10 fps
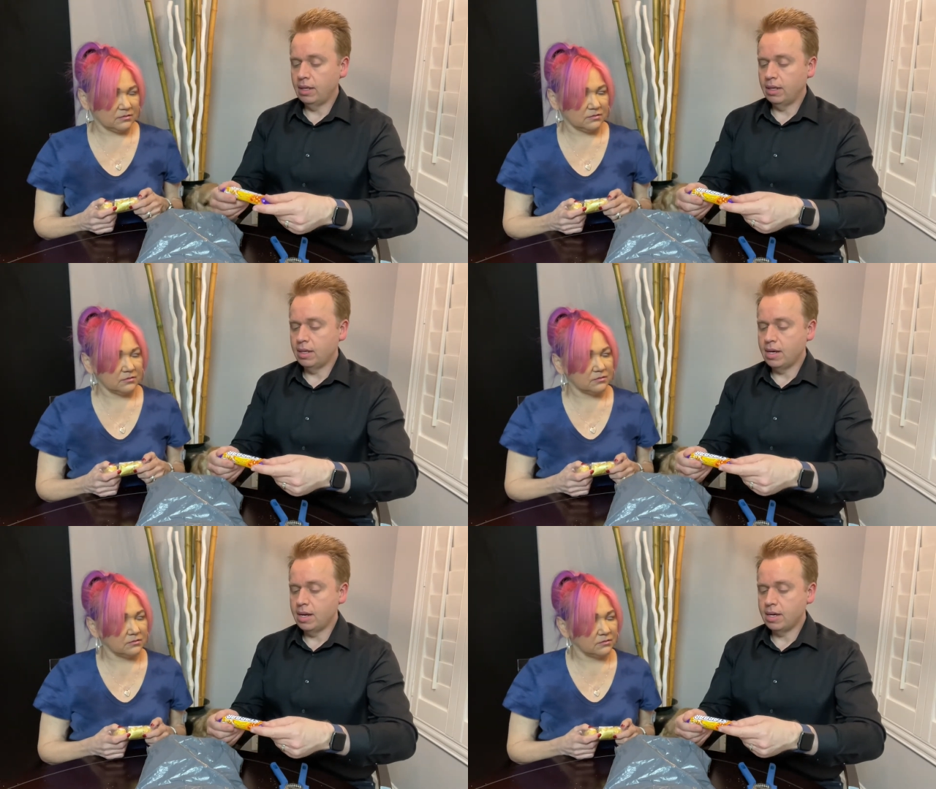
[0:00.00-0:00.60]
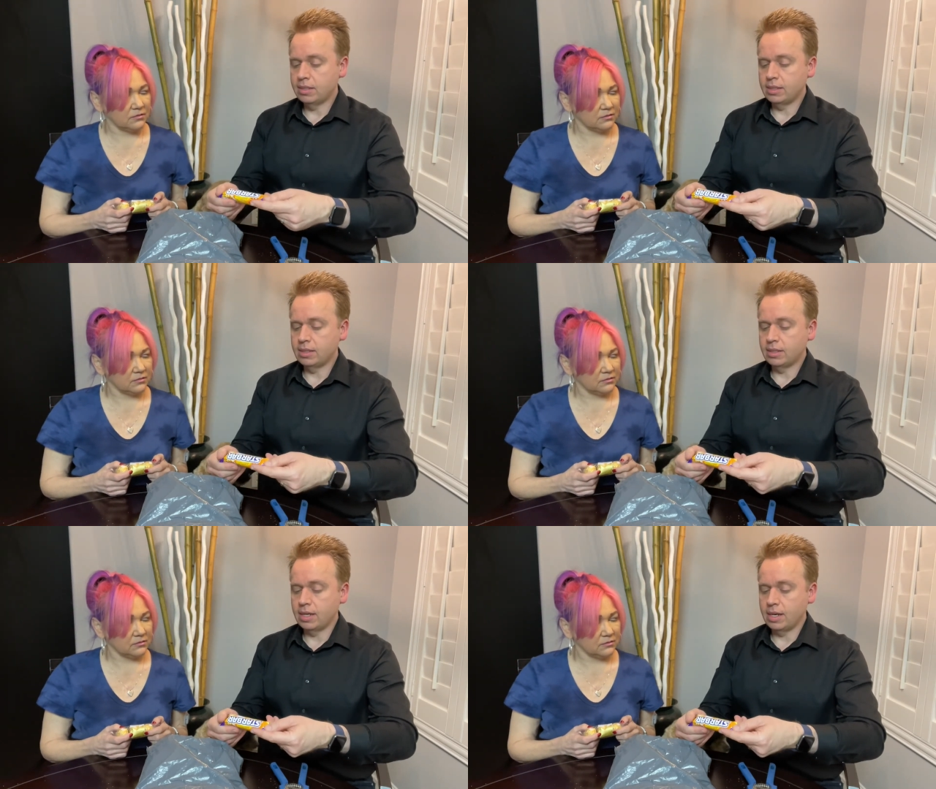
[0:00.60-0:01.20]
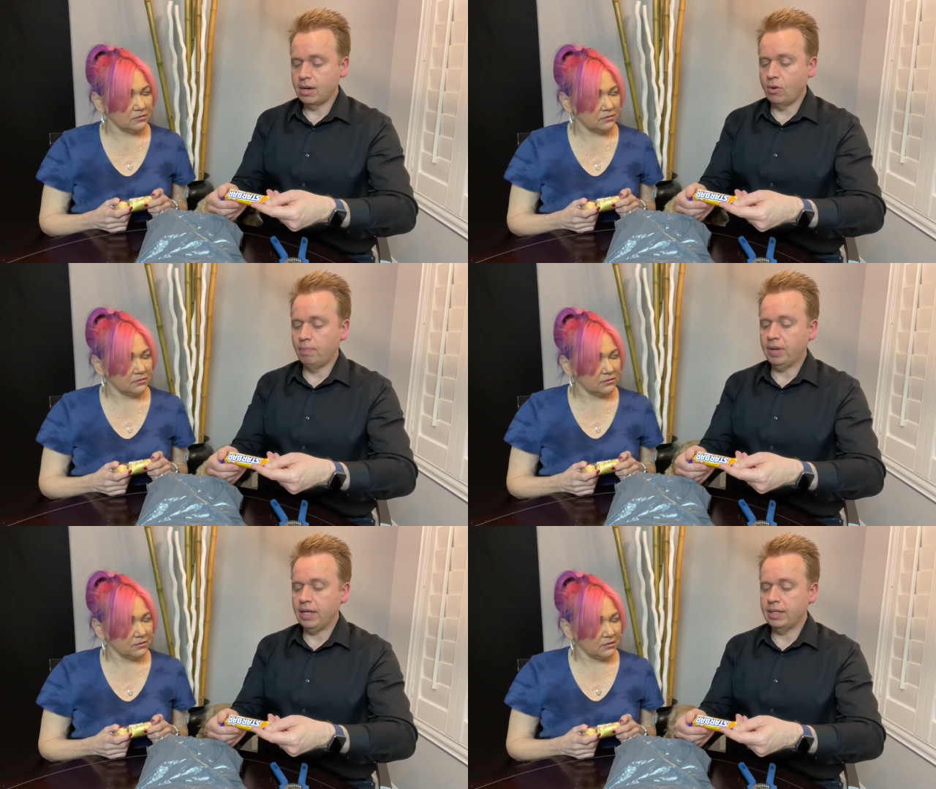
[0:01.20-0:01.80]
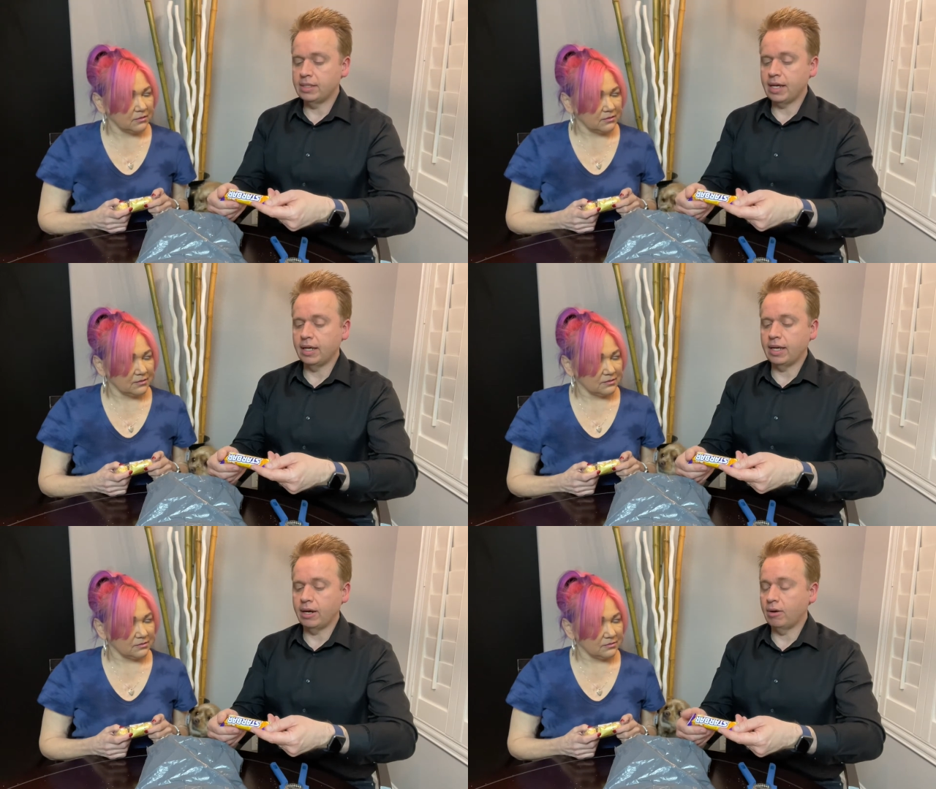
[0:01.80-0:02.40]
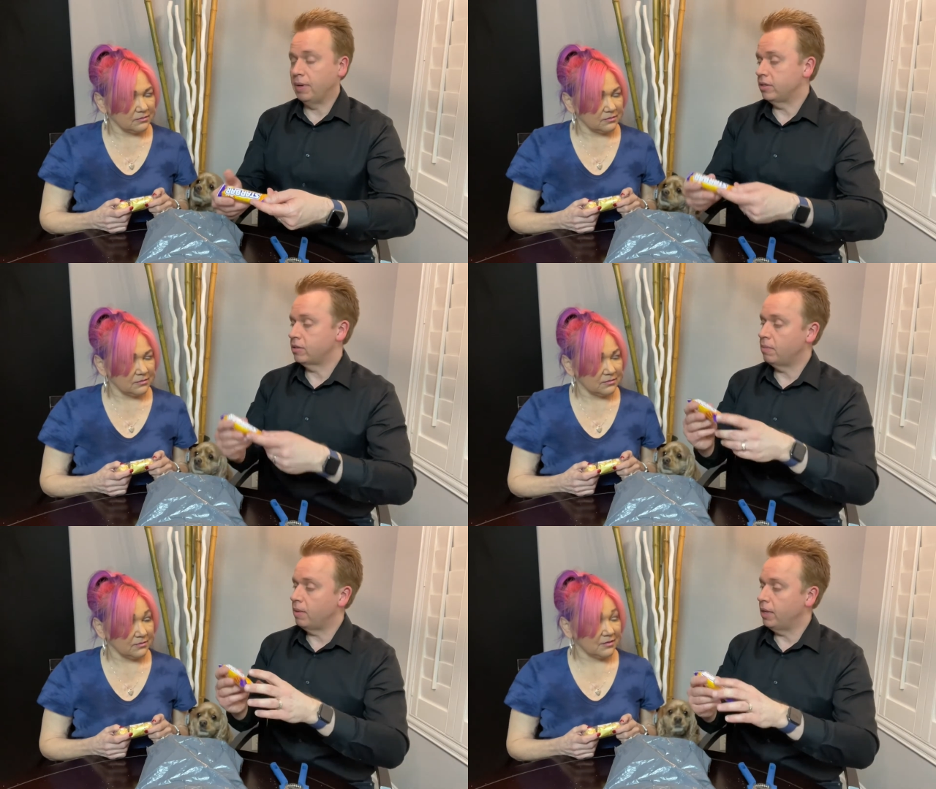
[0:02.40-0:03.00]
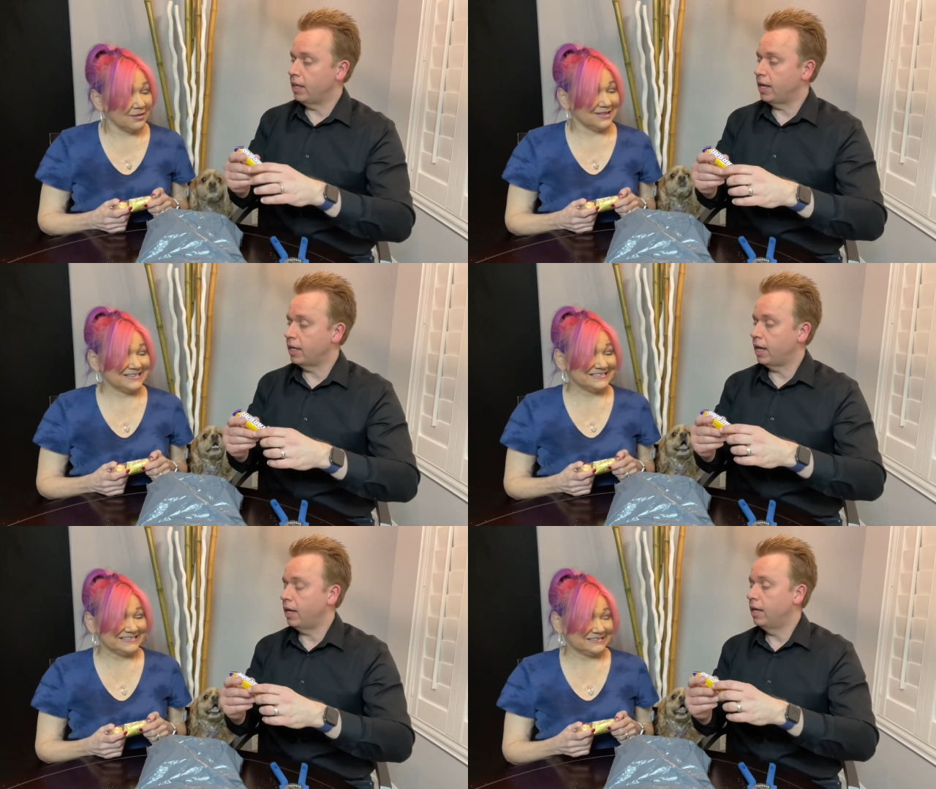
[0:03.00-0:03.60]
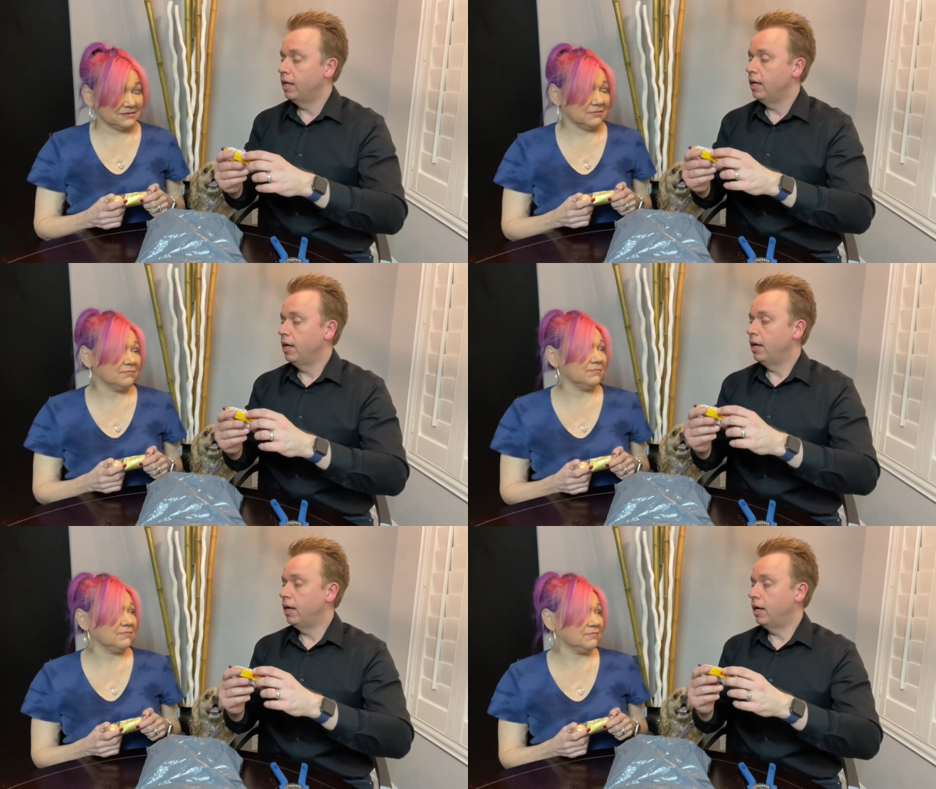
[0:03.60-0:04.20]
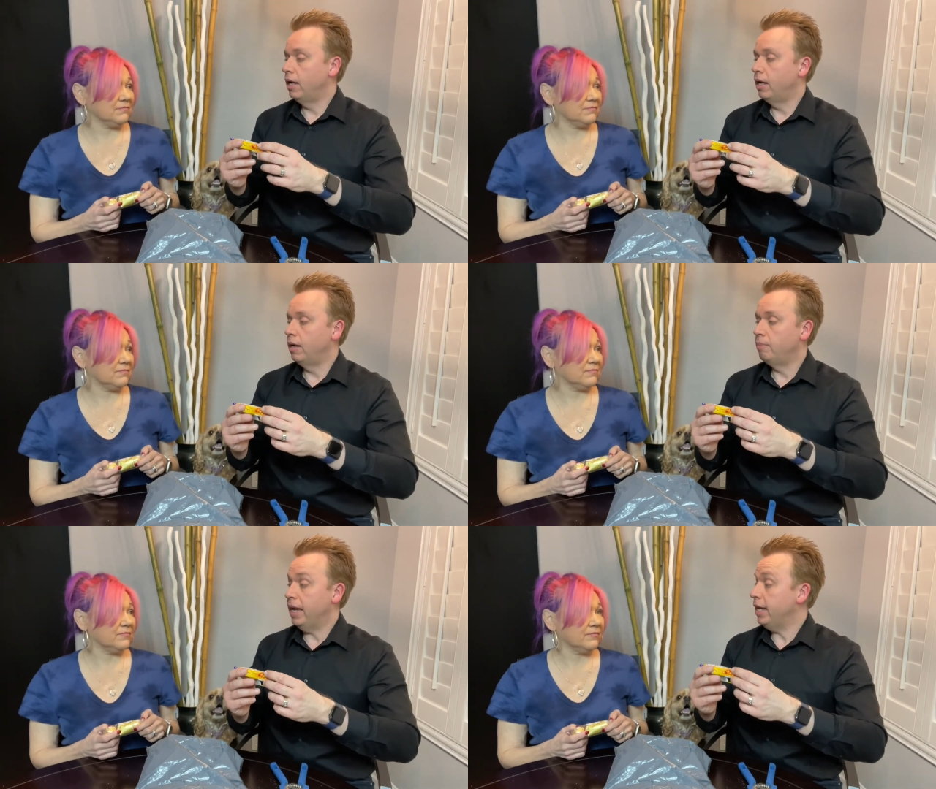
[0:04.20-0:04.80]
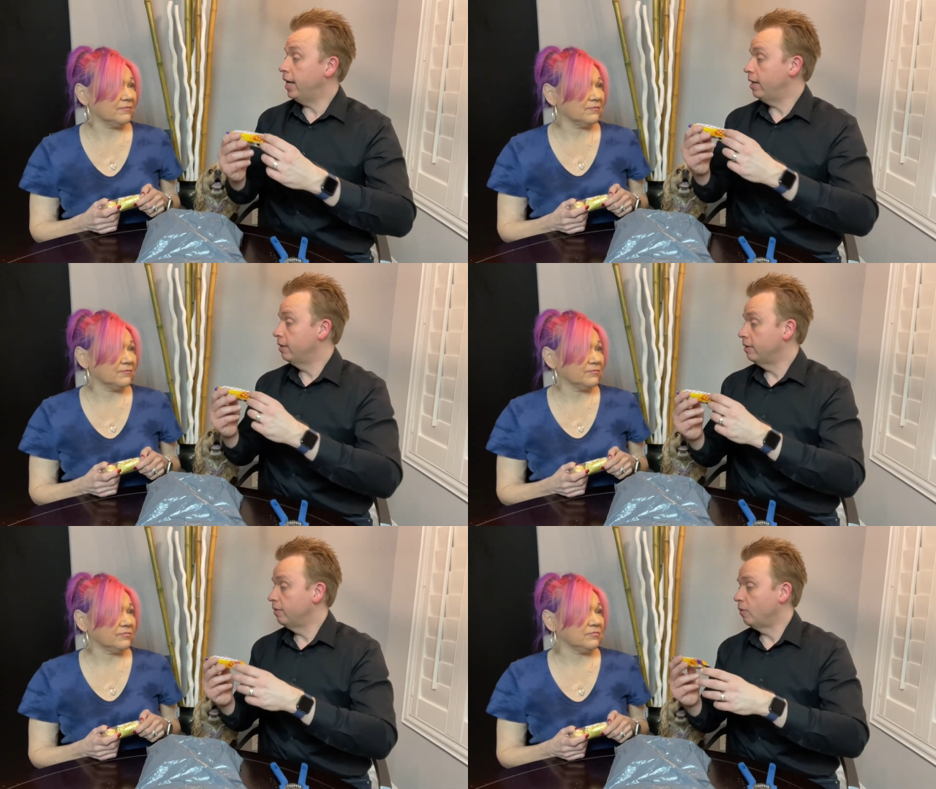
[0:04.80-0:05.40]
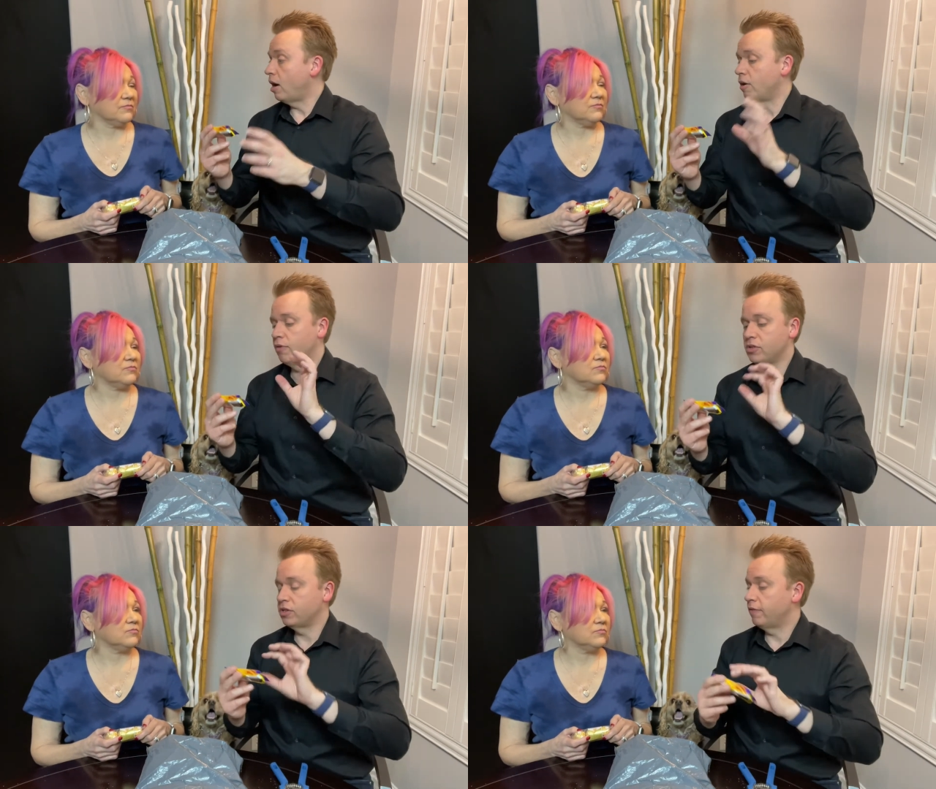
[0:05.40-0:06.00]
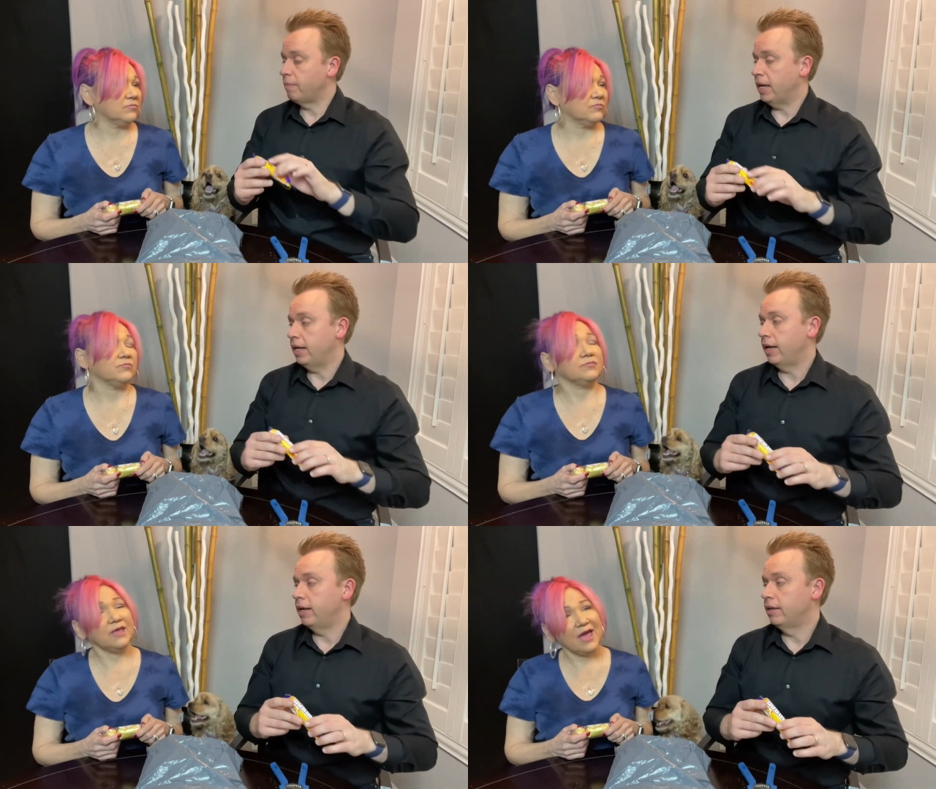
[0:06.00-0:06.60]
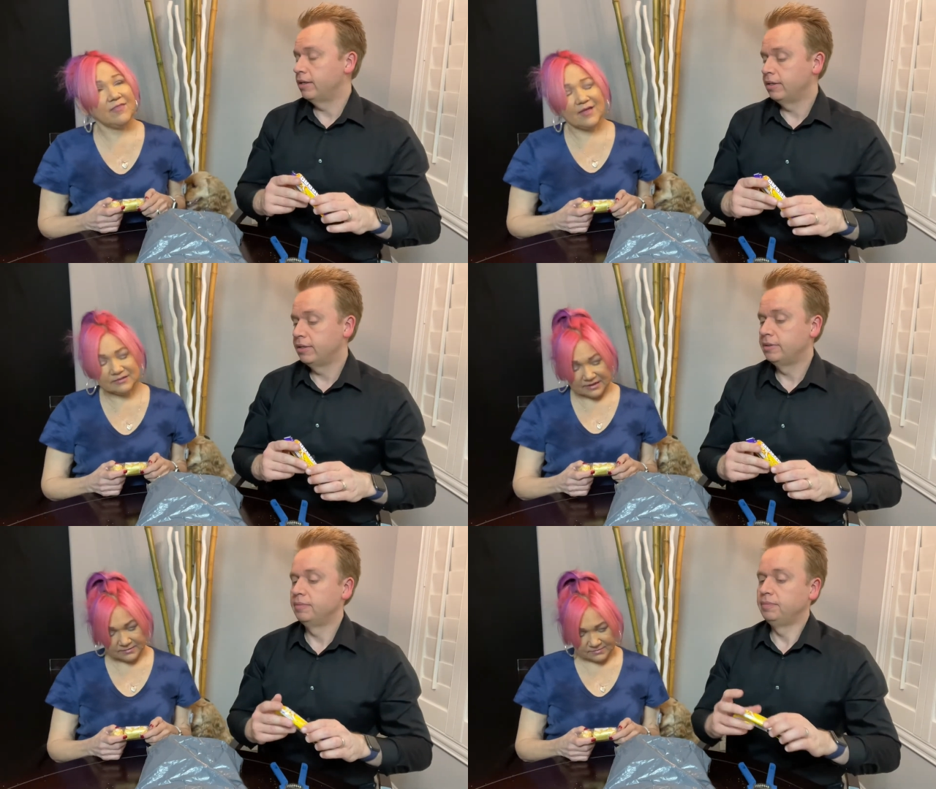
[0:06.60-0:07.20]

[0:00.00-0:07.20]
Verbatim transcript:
Speaker 1: nuts, uh, oh, peanuts and caramel, so maybe like a uh, payday, our version of a payday. Yeah,
Speaker 2: that sounds